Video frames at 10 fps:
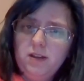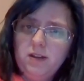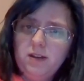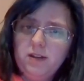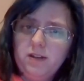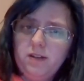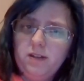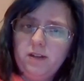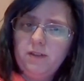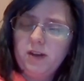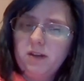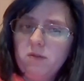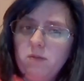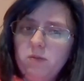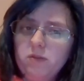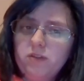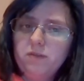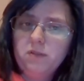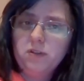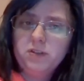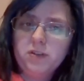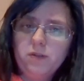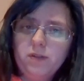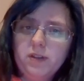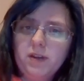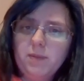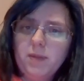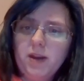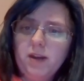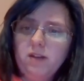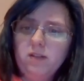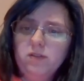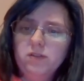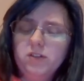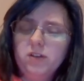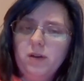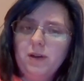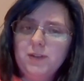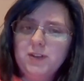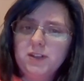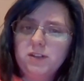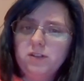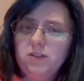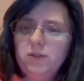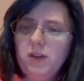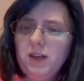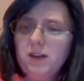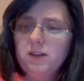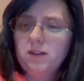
And if anyone wants to voice over, they may also have a chance to do that.